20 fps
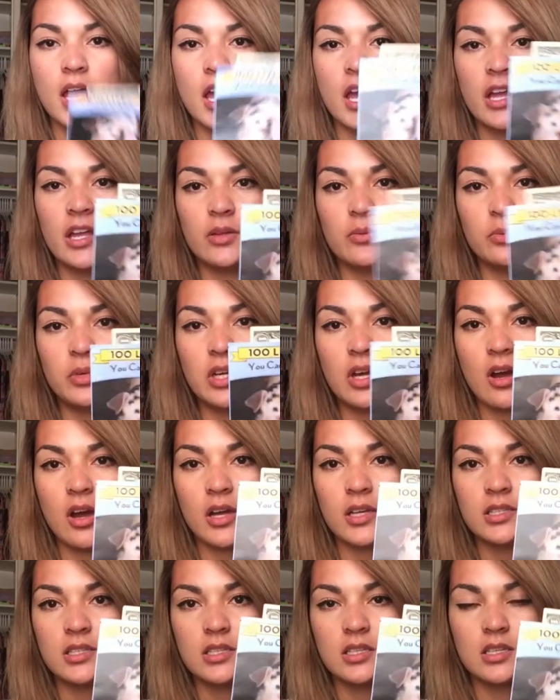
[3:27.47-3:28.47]
and we
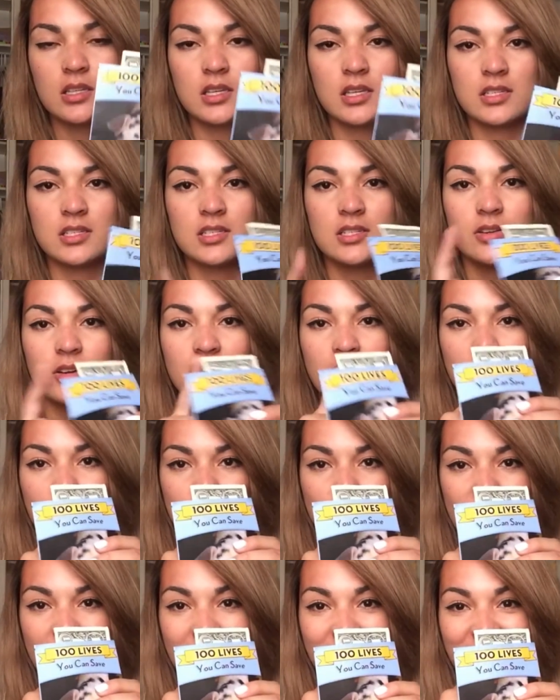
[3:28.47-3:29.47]
got this, so I
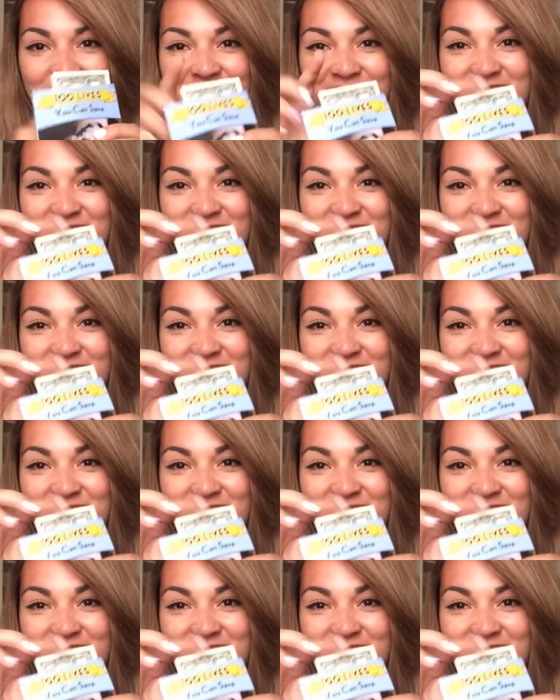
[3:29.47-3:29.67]
got paid